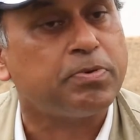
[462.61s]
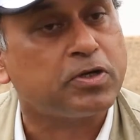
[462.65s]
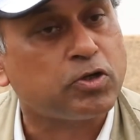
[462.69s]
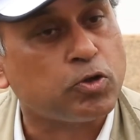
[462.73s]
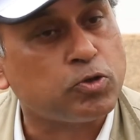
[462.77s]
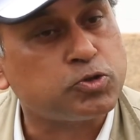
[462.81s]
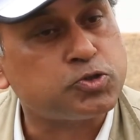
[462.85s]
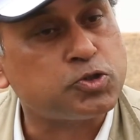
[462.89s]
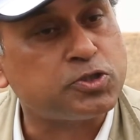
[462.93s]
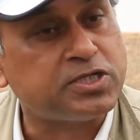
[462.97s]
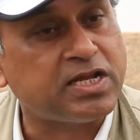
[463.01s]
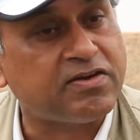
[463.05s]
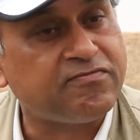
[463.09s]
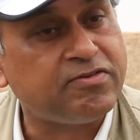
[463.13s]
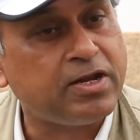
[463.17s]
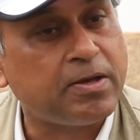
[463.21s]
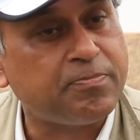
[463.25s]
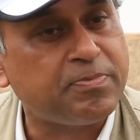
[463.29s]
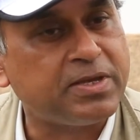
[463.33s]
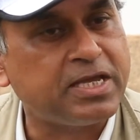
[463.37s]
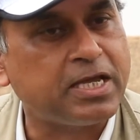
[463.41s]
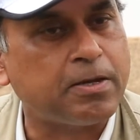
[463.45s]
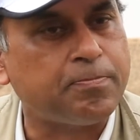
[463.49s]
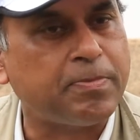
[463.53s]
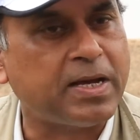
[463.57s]
but also
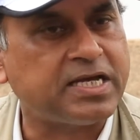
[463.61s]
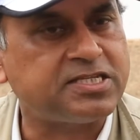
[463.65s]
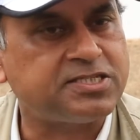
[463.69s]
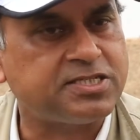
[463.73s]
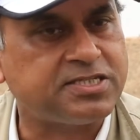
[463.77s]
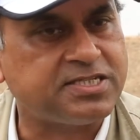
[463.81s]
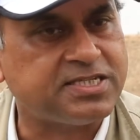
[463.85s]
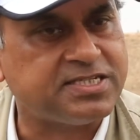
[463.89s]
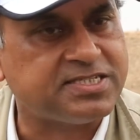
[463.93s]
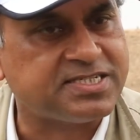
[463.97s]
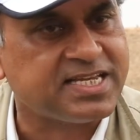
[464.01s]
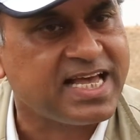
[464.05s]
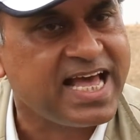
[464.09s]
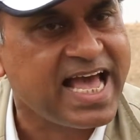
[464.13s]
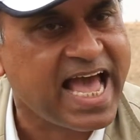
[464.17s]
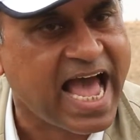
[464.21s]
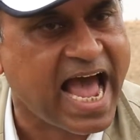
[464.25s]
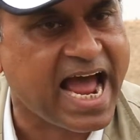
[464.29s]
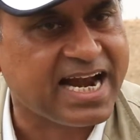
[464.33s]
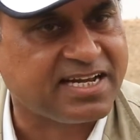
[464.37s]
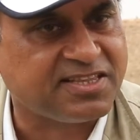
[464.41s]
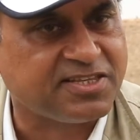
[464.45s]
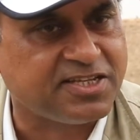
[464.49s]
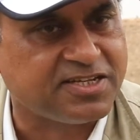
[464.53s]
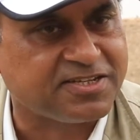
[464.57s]
developing capacities
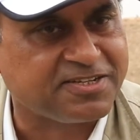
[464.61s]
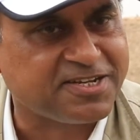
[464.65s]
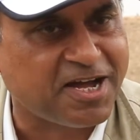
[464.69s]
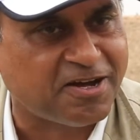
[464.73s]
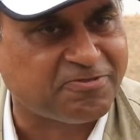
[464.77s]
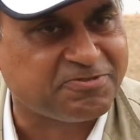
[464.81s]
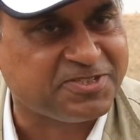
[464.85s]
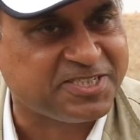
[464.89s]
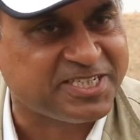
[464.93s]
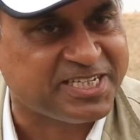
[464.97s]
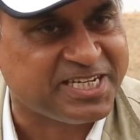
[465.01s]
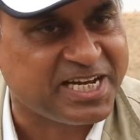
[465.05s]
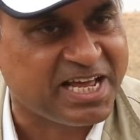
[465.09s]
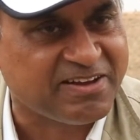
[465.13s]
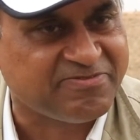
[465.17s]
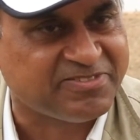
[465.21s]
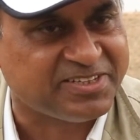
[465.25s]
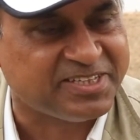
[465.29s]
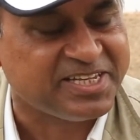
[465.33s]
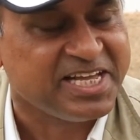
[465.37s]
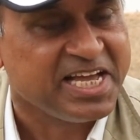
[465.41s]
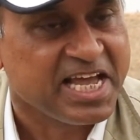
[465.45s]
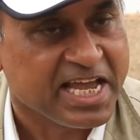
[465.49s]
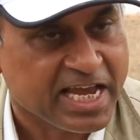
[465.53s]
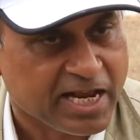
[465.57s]
at the county
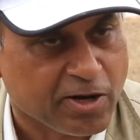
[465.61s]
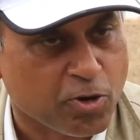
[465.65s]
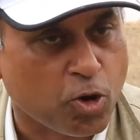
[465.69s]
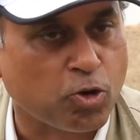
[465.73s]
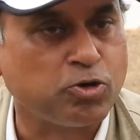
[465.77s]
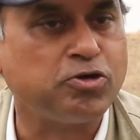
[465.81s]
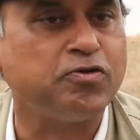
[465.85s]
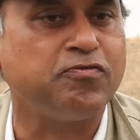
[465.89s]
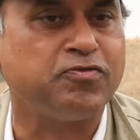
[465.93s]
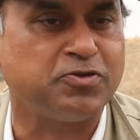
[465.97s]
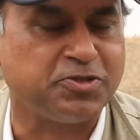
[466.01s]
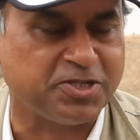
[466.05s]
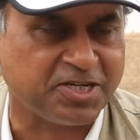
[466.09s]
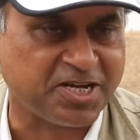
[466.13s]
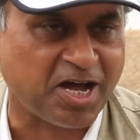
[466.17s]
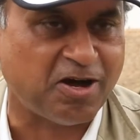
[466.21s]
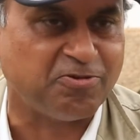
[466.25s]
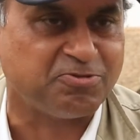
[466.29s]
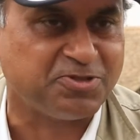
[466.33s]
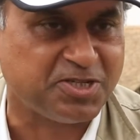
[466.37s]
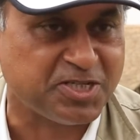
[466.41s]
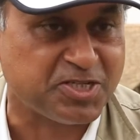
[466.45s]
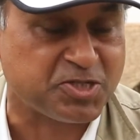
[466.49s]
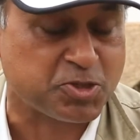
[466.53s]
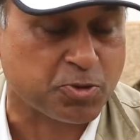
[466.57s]
level in order for the
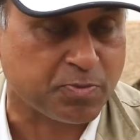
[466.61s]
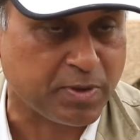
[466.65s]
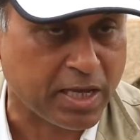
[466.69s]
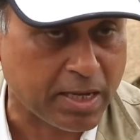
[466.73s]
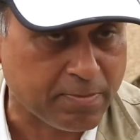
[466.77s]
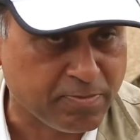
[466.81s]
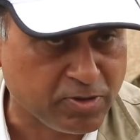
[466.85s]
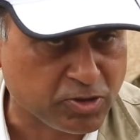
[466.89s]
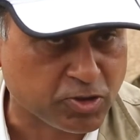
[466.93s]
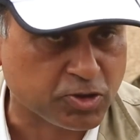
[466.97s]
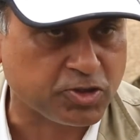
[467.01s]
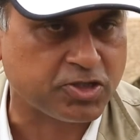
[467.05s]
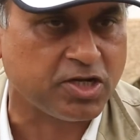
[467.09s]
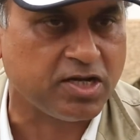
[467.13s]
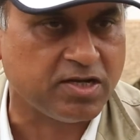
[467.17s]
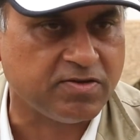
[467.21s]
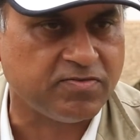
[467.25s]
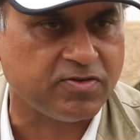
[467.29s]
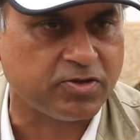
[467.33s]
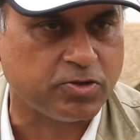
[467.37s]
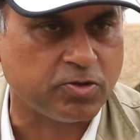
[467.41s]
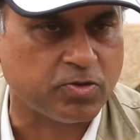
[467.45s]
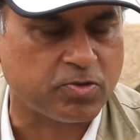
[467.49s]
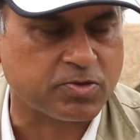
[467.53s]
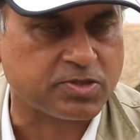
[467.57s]
counties to be able to
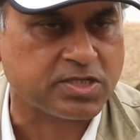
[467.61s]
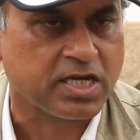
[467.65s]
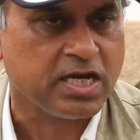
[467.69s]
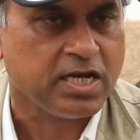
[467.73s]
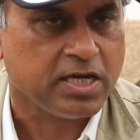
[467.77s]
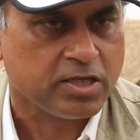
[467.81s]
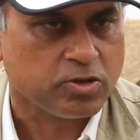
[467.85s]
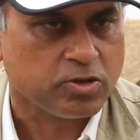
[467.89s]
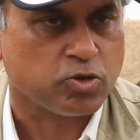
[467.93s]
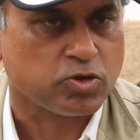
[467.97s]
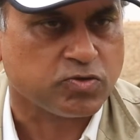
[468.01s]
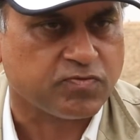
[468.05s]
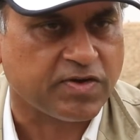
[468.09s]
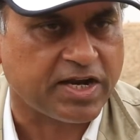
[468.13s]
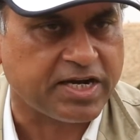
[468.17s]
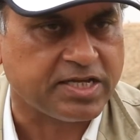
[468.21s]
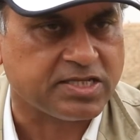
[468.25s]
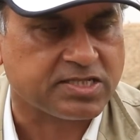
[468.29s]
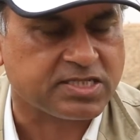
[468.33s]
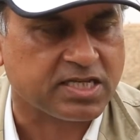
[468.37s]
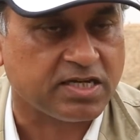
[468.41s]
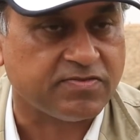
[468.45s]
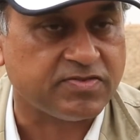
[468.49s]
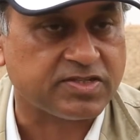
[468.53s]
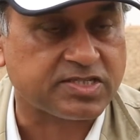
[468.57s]
deliver those
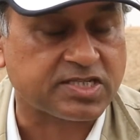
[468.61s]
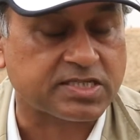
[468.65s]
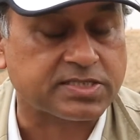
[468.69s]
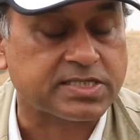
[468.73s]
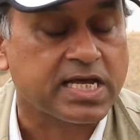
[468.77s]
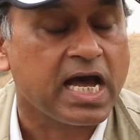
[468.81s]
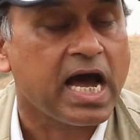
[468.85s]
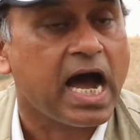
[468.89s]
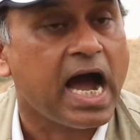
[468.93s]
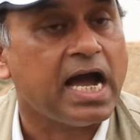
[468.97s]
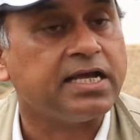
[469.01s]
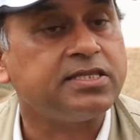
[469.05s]
very services.